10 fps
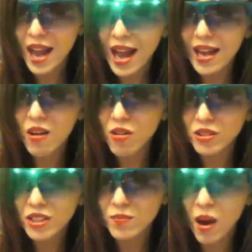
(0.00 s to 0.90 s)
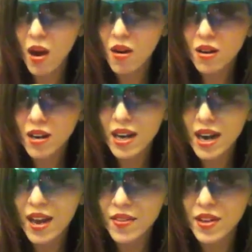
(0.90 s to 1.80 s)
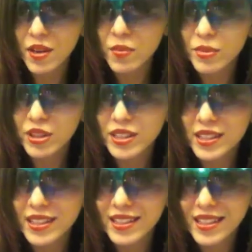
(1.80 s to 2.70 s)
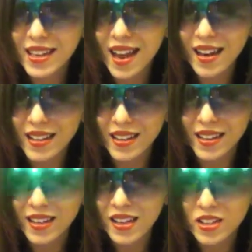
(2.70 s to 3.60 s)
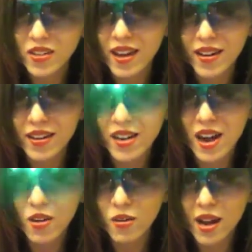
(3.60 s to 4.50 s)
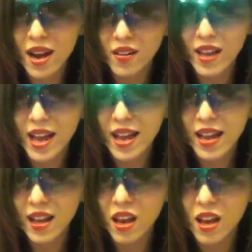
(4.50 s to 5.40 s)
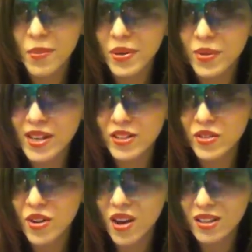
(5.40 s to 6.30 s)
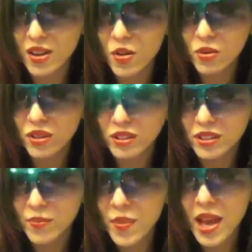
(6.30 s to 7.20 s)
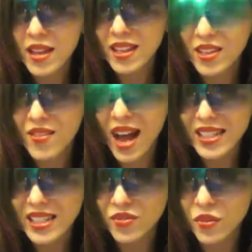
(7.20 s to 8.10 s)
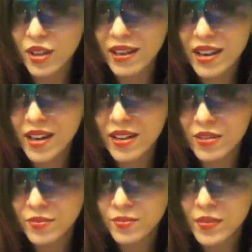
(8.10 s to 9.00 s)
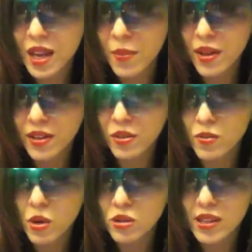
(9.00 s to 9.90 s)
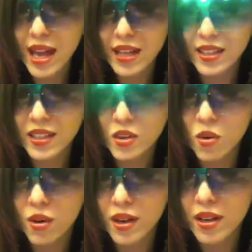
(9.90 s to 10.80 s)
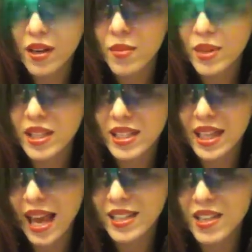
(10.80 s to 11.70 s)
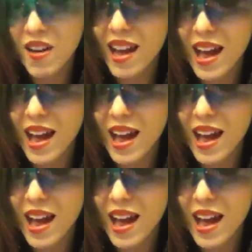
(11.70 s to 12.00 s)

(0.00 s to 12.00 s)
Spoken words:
I called his bar and the number is disconnected. So there you go, LA club and restaurant owners. The advice is free, but you'll most likely ignore it because that's not